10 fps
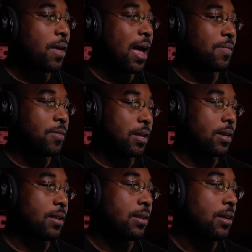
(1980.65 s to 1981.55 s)
that,
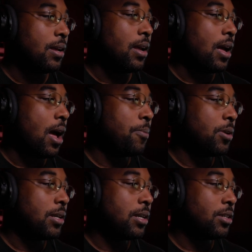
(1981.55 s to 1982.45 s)
then I'm going
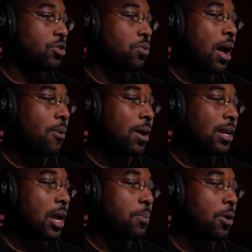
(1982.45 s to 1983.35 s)
to get into how I
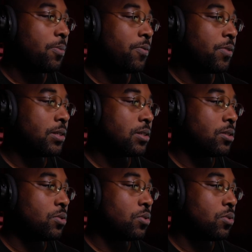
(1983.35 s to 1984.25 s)
came up with this
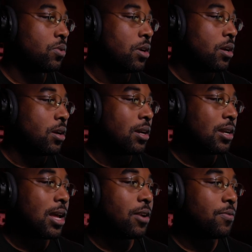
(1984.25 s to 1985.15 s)
little
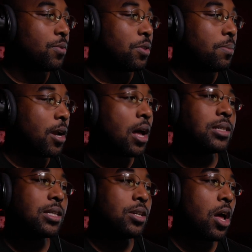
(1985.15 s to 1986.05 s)
kind of rhythmic
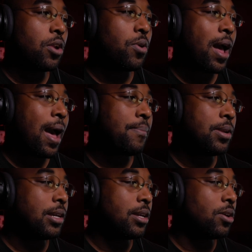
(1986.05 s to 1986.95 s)
ostinato
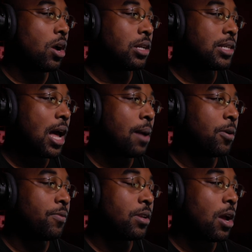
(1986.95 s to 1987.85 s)
happening here on top
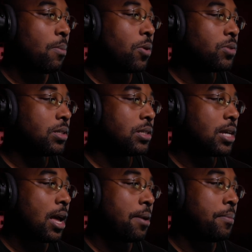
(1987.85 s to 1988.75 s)
of it. Now, most of the
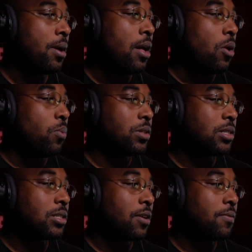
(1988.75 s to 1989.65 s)
time when
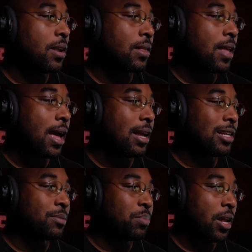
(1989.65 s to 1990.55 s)
stuff like that
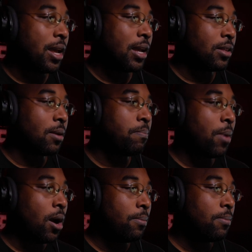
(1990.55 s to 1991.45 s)
is playing, the
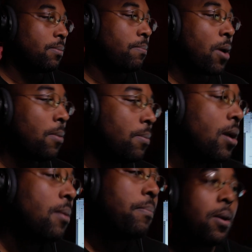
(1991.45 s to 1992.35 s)
bum, bum,
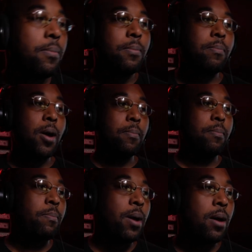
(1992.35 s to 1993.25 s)
bum, bum,
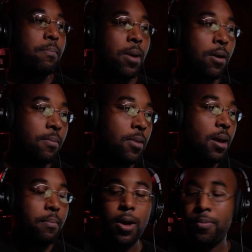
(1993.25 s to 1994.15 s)
bum, bum,
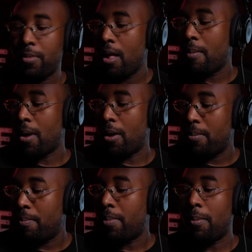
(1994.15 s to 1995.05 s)
bum, bum,
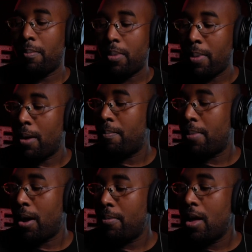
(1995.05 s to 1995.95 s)
bum, bum, bum,
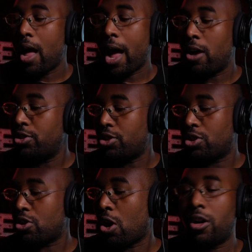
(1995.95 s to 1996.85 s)
bum, I'll just
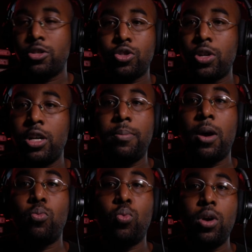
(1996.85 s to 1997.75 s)
start straight up
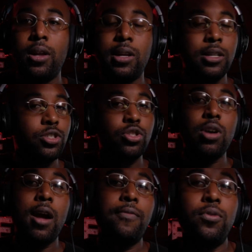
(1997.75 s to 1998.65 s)
on one and just
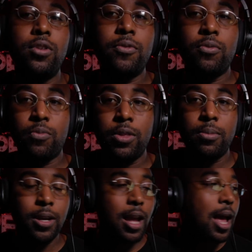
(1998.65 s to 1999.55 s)
try a few different
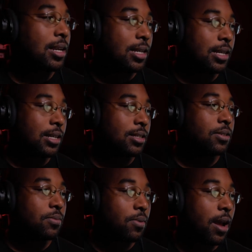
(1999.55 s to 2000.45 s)
rhythmic
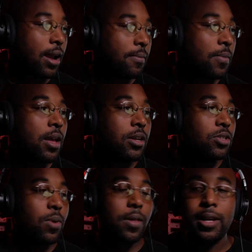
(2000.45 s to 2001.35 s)
ideas, right?
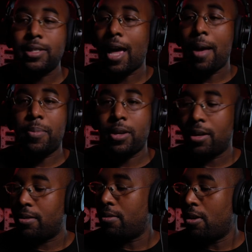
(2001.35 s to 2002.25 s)
So while that's
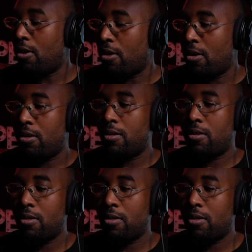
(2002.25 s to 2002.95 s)
happening, um,